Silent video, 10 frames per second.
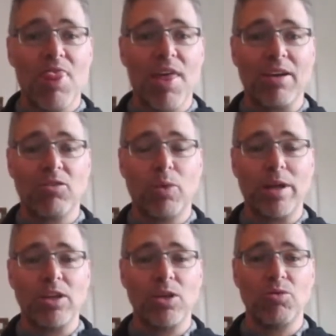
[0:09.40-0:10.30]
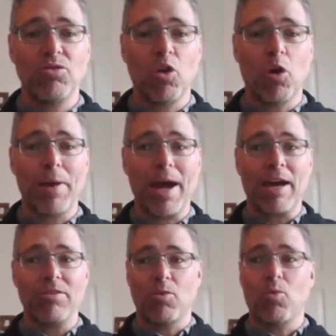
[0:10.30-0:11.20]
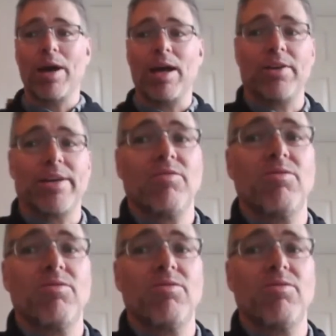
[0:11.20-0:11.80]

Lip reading: that's when you stop as well, okay?